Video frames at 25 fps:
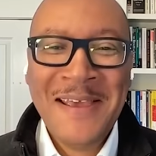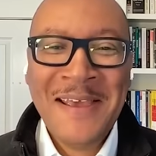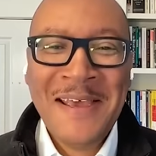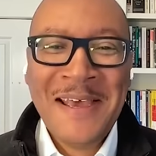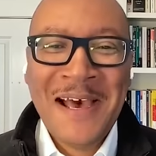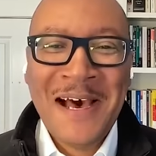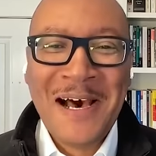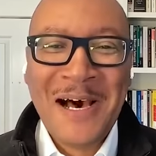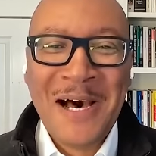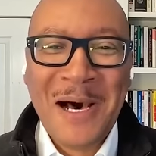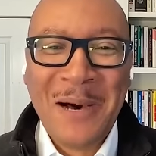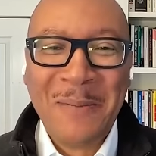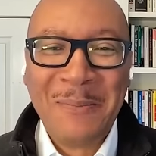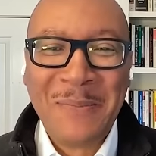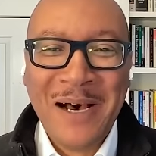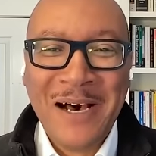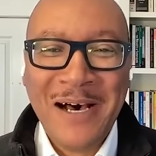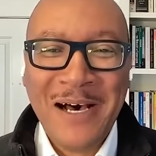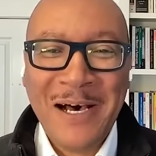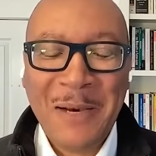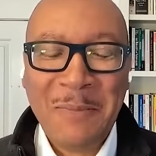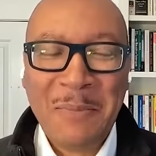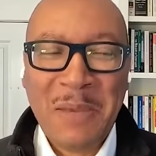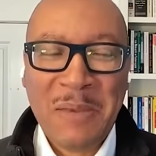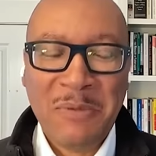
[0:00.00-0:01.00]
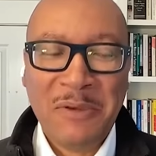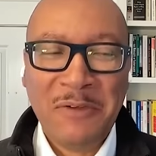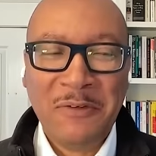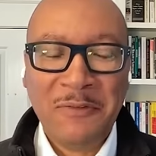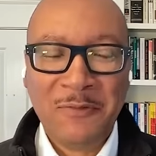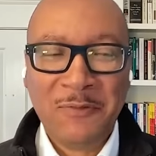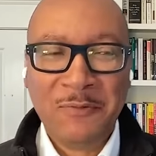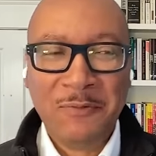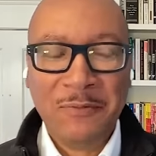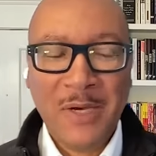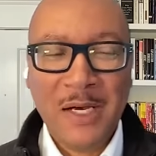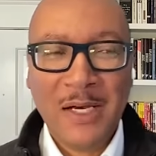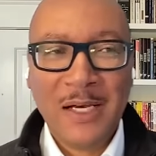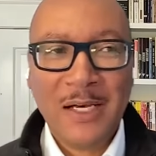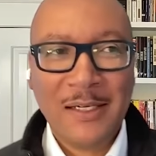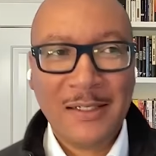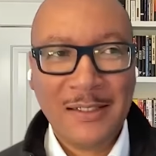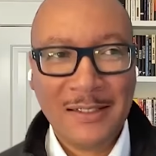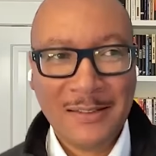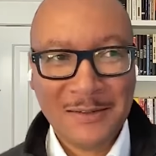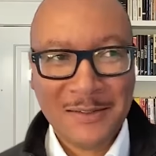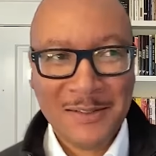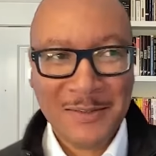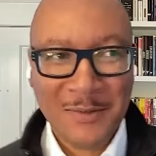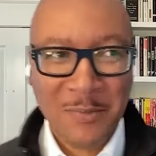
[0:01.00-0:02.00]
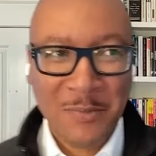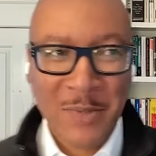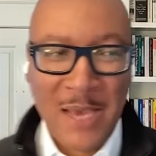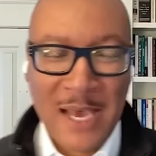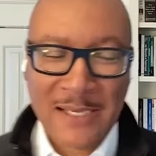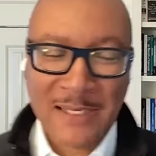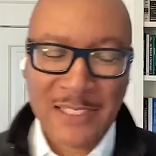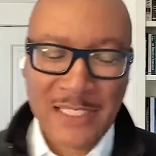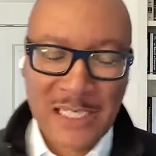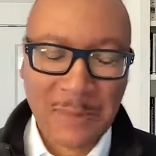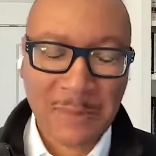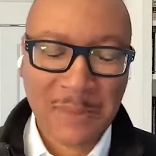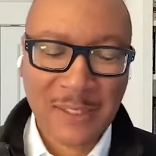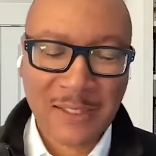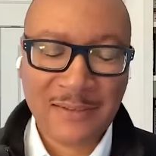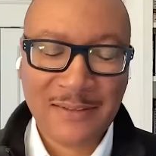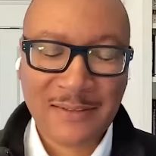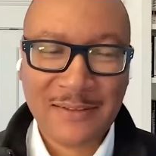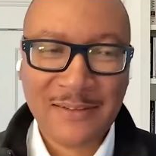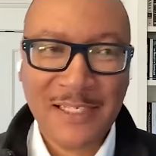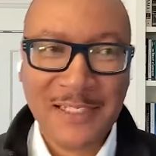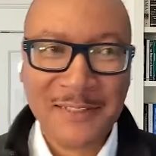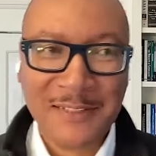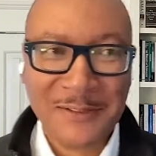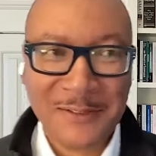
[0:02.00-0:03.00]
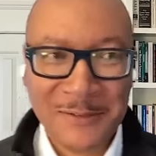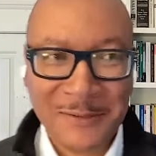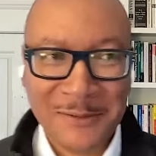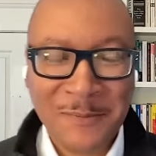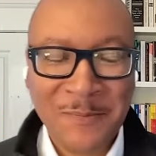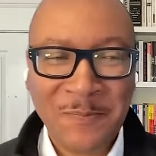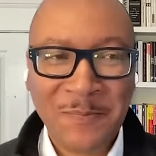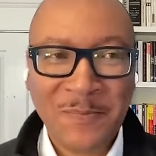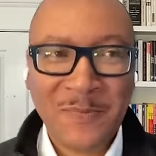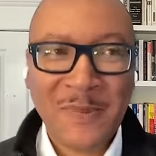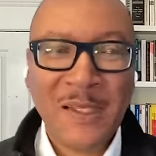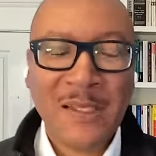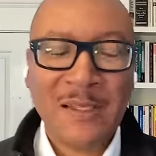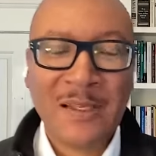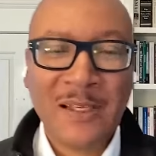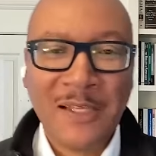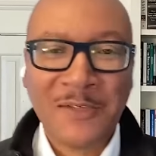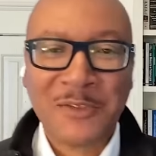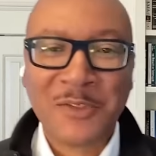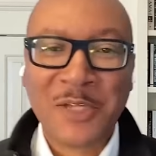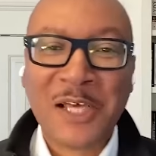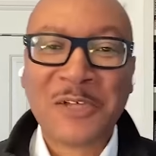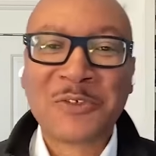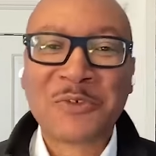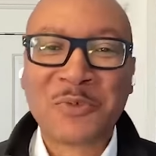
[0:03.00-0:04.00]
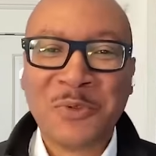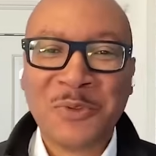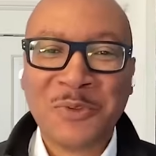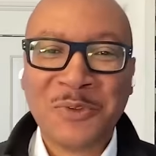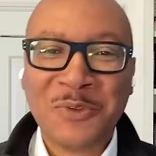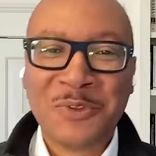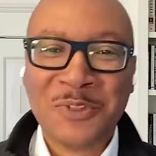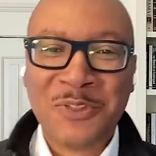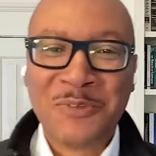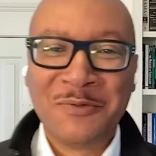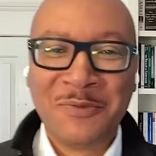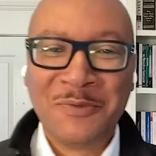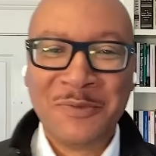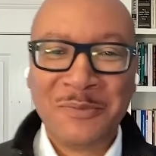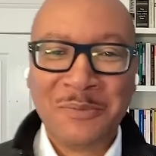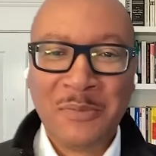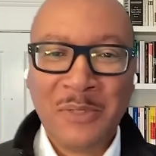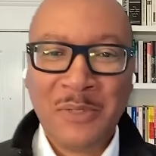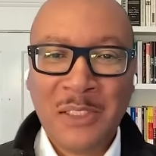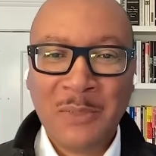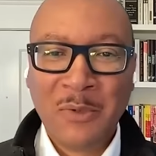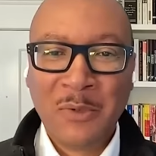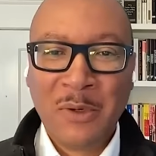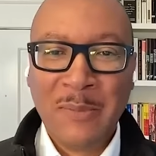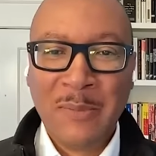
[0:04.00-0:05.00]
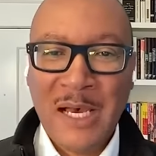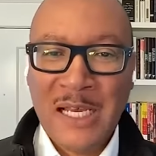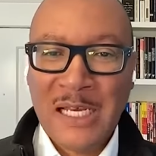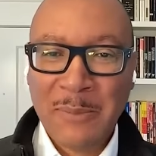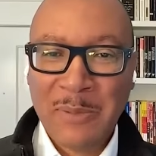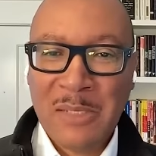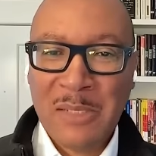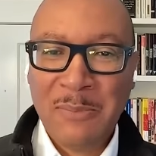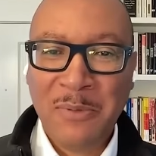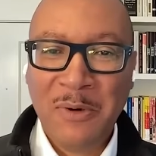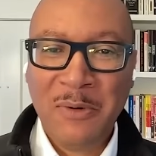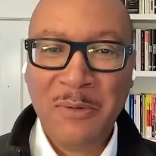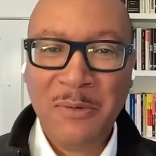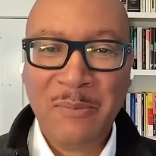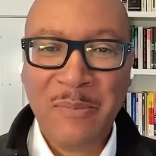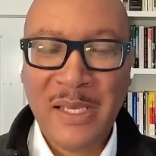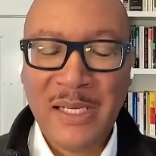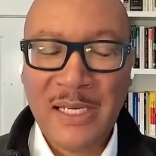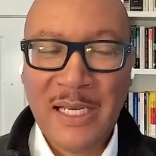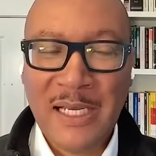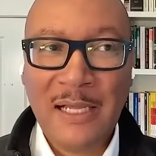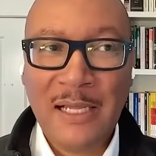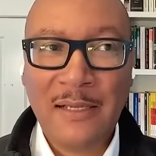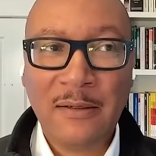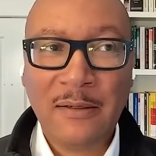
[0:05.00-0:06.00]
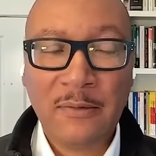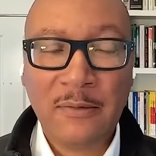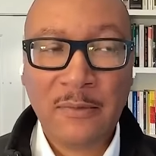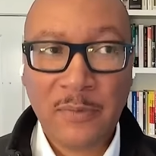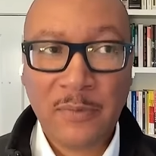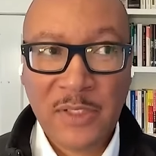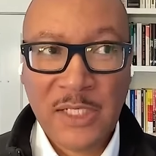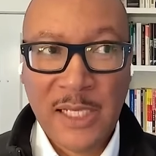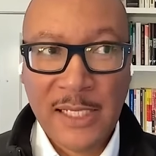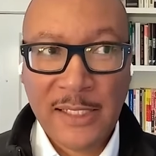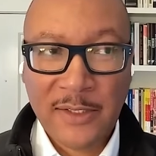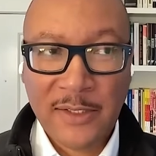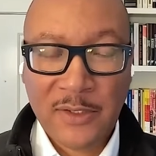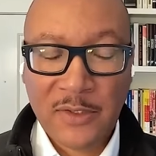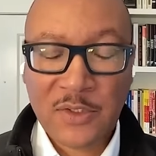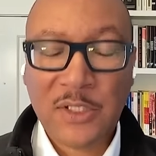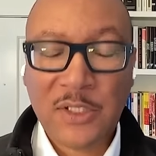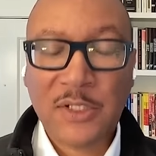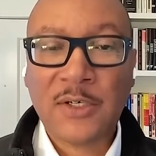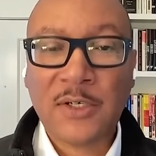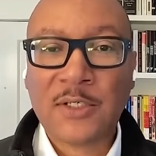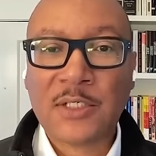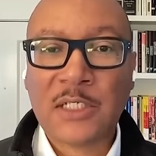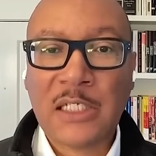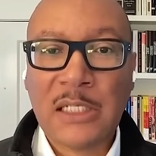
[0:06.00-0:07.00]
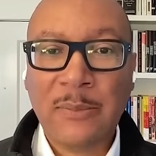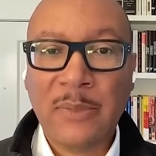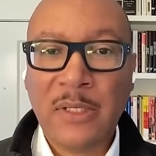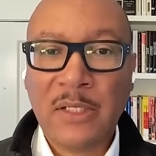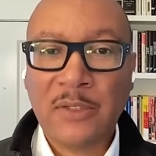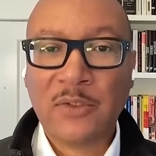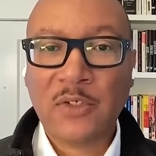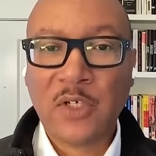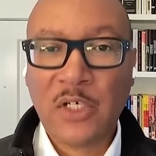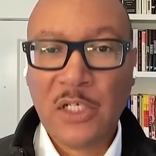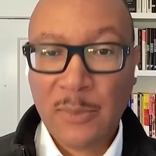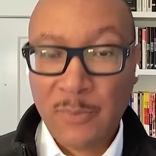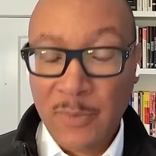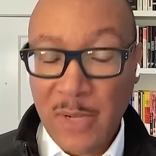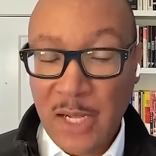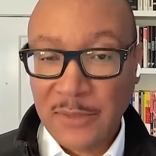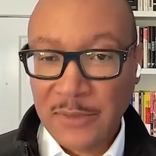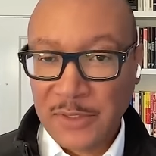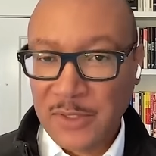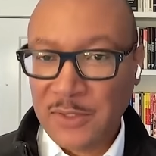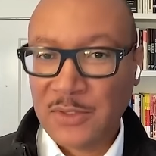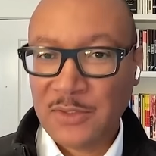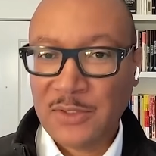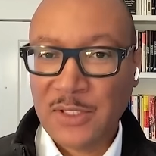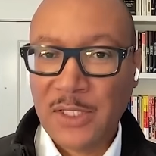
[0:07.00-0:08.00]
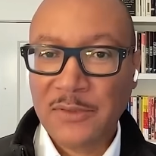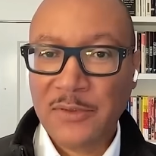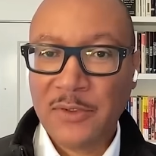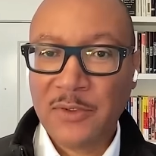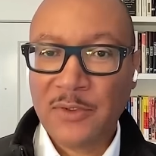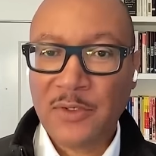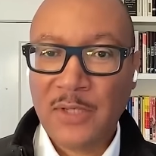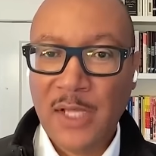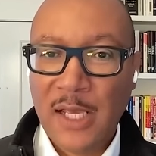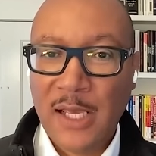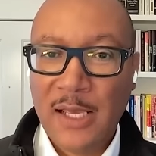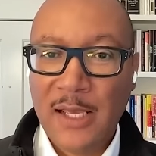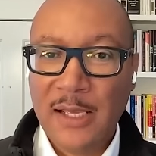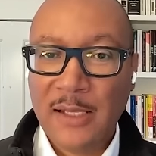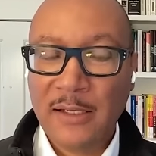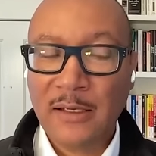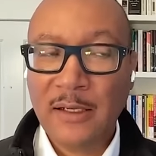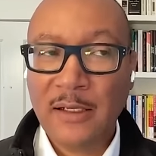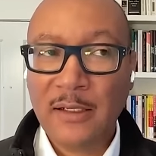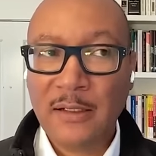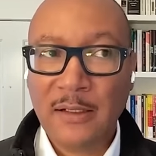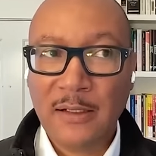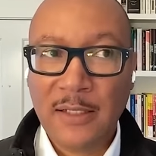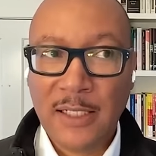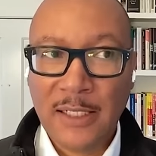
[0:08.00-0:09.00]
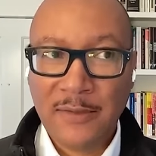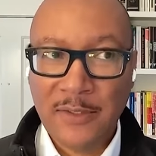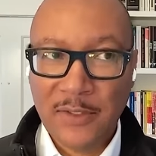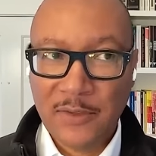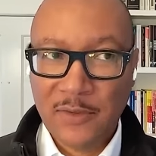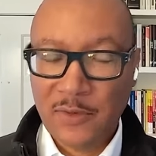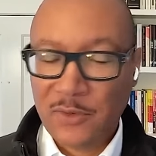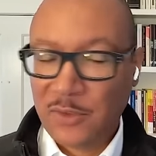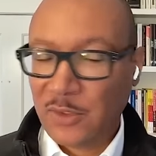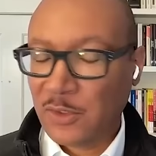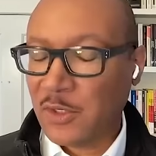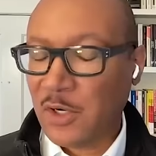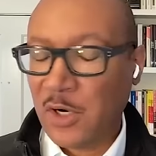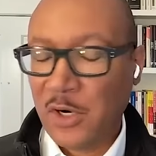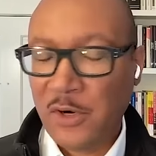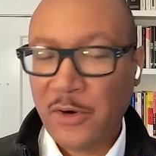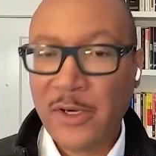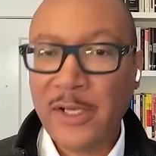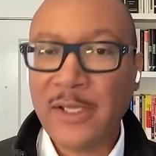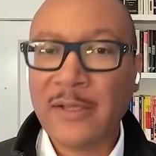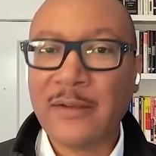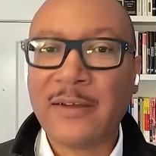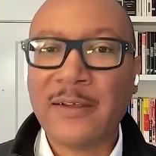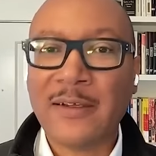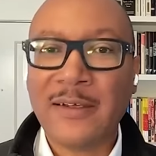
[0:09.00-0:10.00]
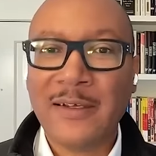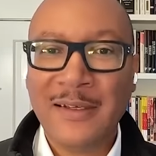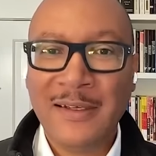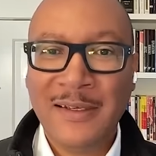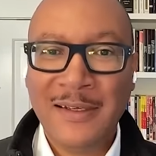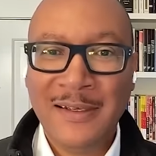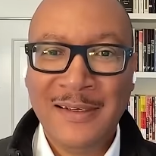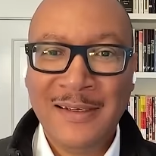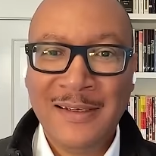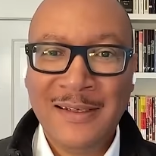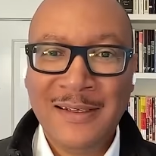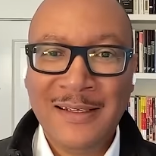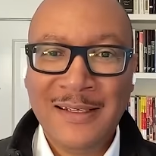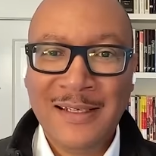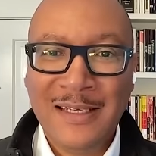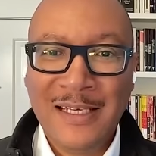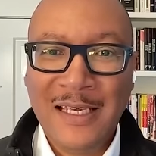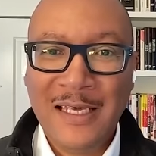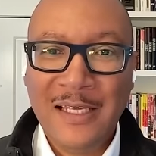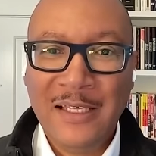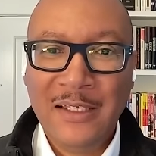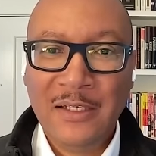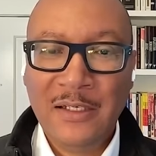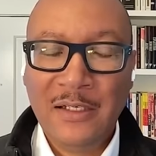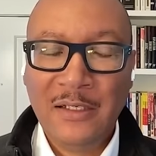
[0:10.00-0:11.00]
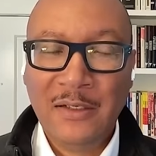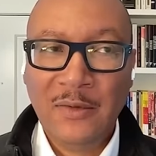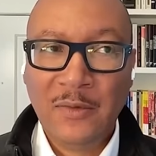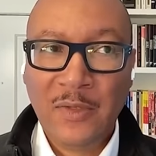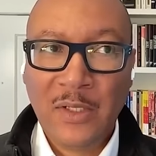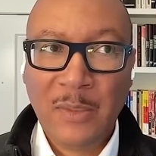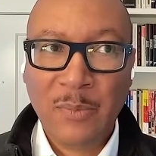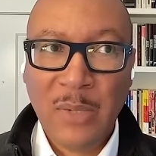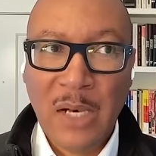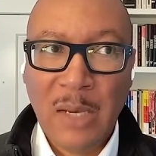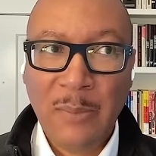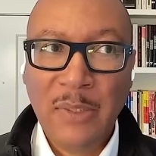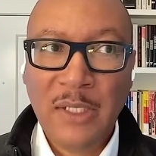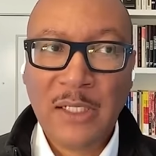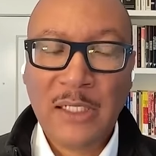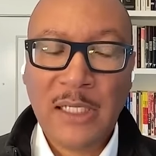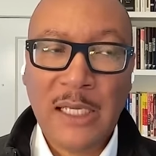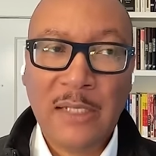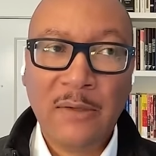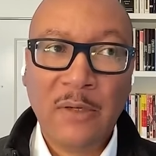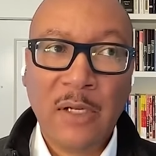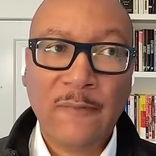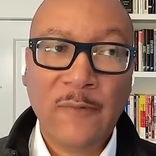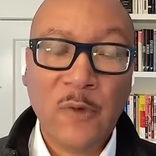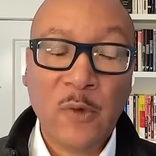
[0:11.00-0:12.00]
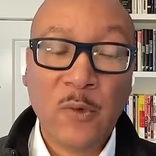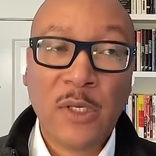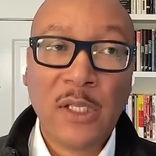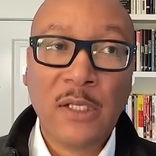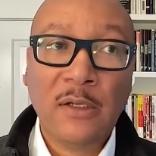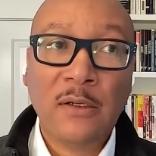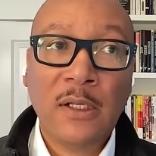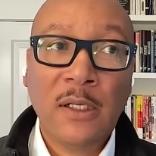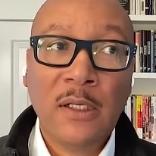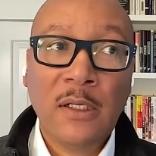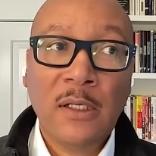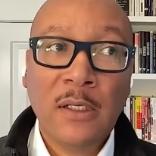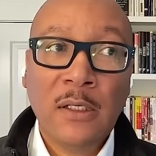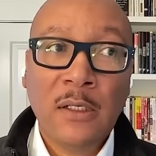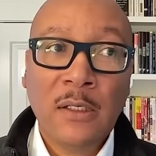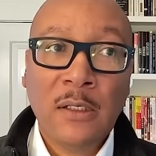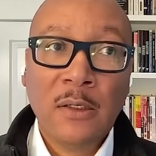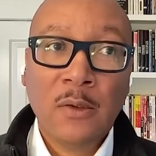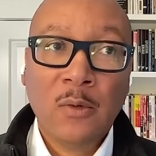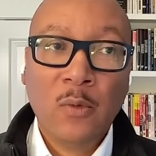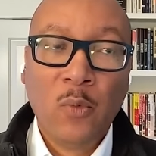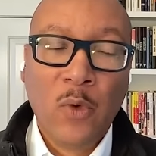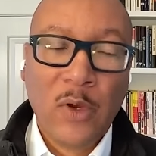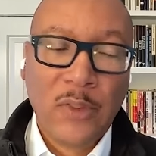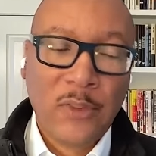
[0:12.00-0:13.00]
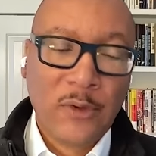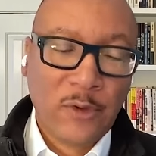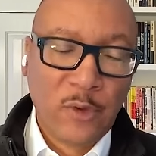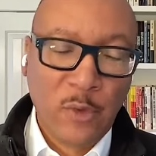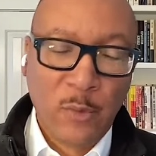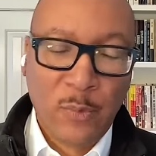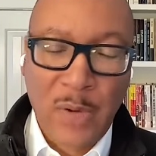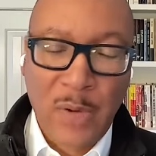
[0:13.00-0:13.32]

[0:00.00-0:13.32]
yeah. um, uh, maybe uh, academics and other intellectuals, uh, liberal minded people may not take it as seriously, but certainly politicians understand that this is a current in the public. And if you can, whether through